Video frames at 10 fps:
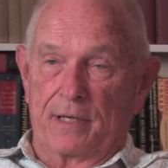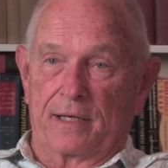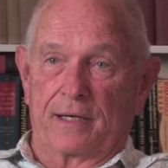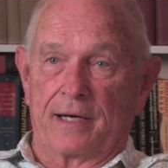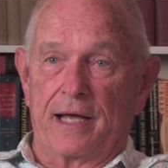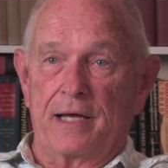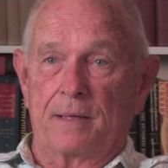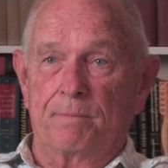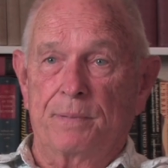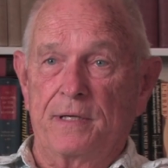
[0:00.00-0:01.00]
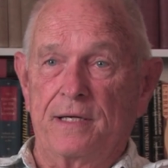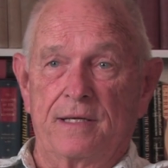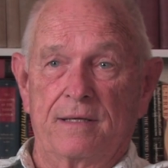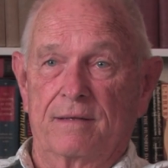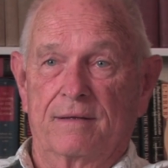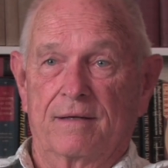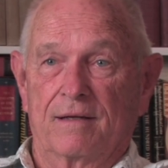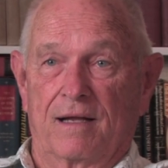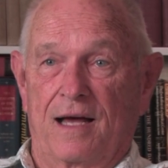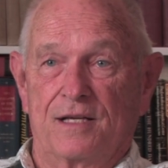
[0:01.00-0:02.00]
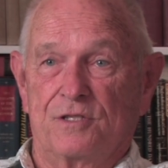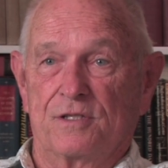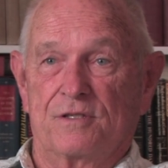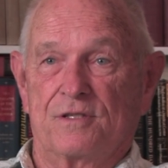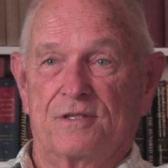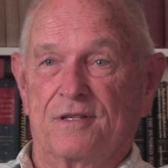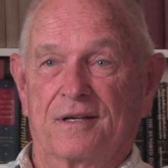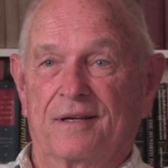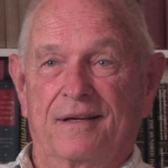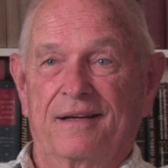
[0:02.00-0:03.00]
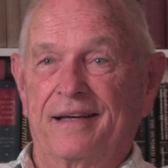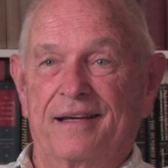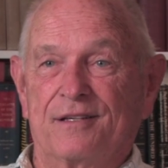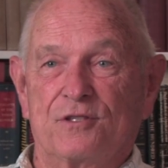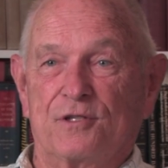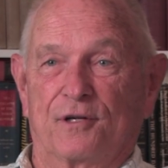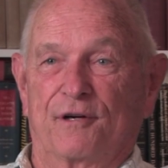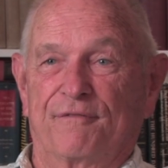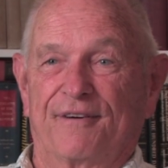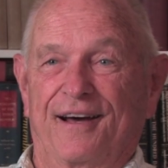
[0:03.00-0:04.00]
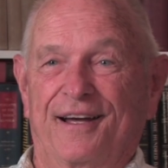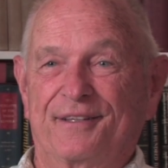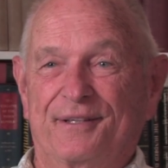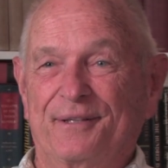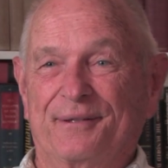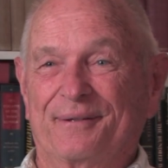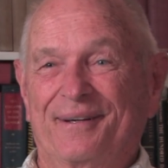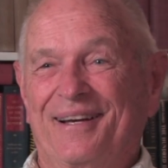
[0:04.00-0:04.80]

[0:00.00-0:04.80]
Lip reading: being an A&P licensed, he could certify it too.